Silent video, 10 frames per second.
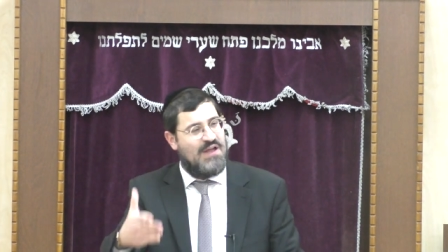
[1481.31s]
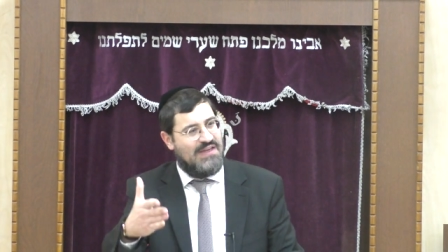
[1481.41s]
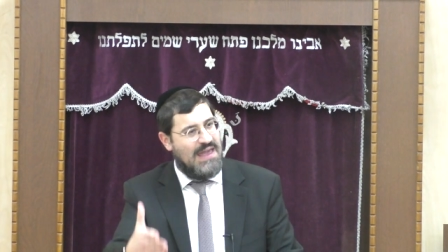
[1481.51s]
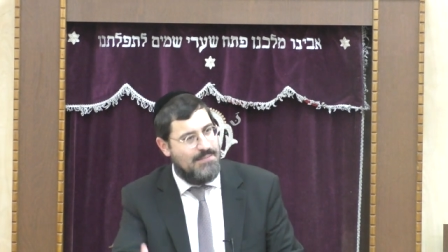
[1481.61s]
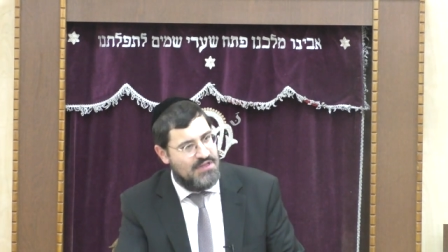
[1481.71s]

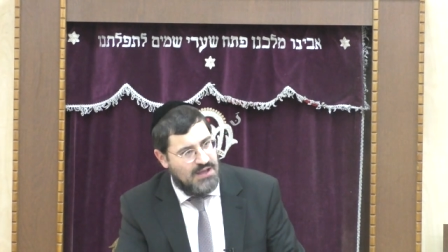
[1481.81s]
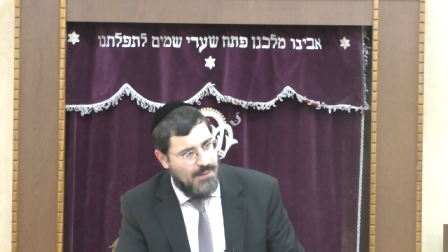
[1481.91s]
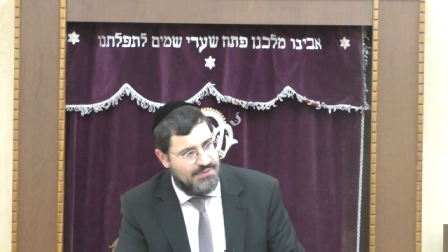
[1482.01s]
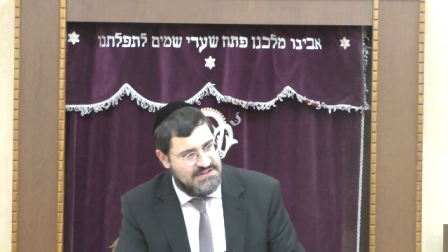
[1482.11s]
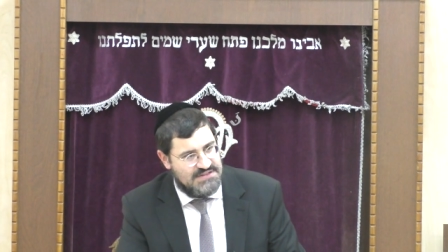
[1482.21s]
They gave me the
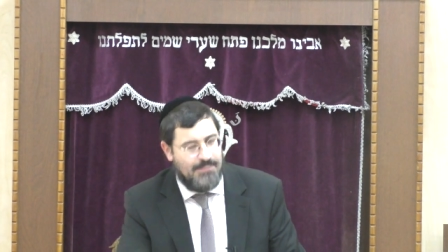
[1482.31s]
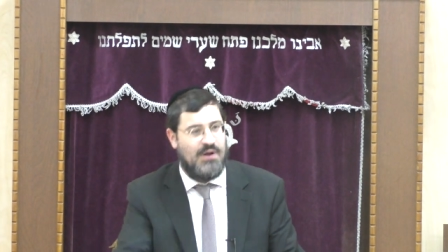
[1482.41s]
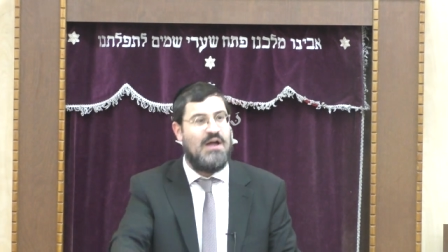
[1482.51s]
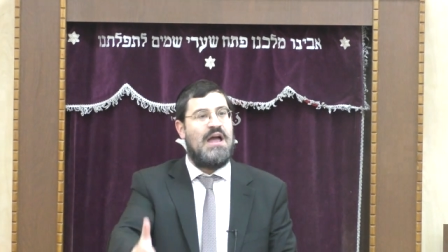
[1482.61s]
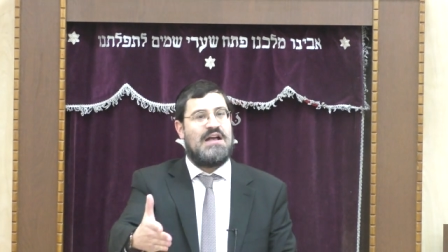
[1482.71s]
company's
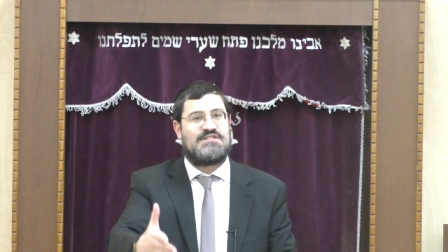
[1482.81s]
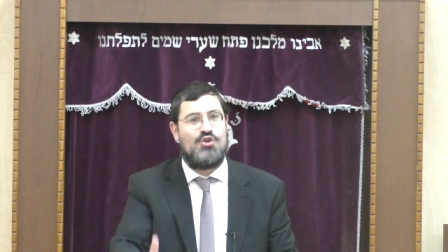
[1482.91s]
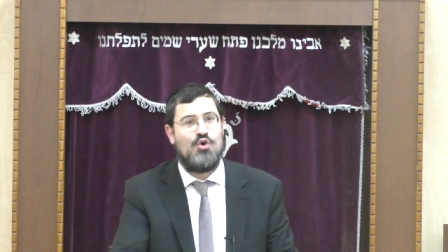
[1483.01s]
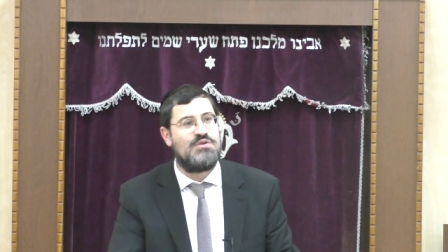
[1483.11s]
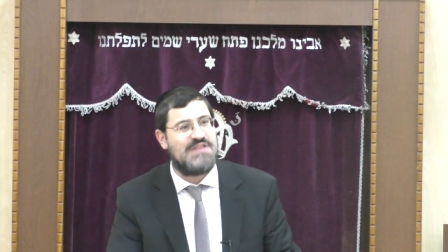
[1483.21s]
number. I
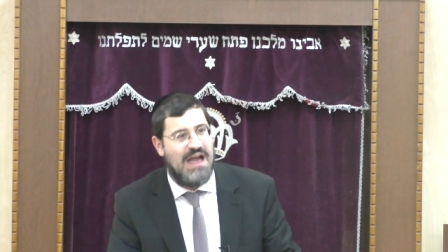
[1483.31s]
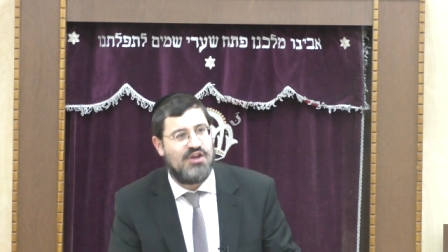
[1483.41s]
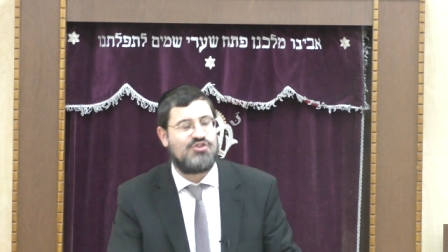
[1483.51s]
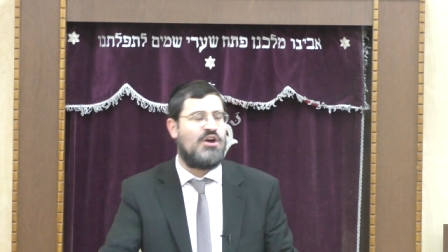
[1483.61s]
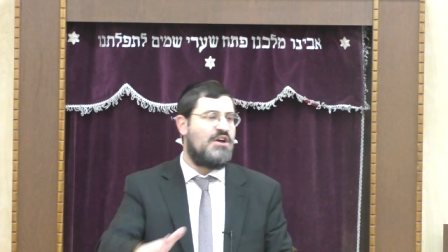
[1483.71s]
said, who was the
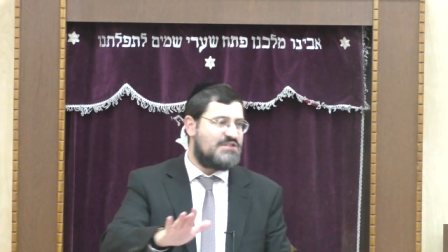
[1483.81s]
Hersha?